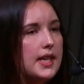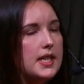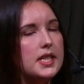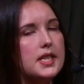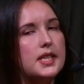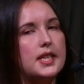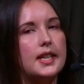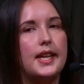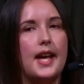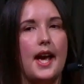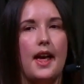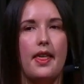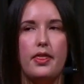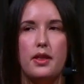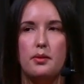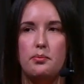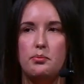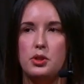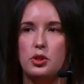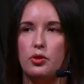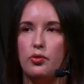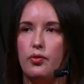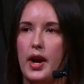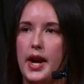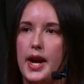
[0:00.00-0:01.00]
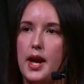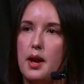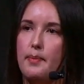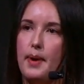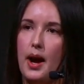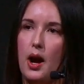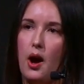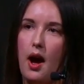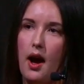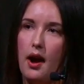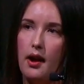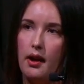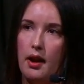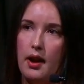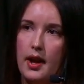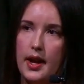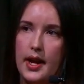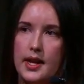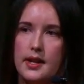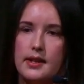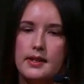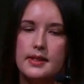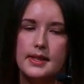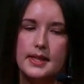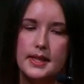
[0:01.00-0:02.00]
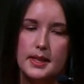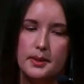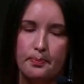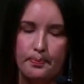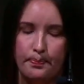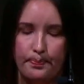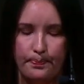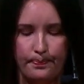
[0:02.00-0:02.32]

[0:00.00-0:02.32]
to get them to write about our clients.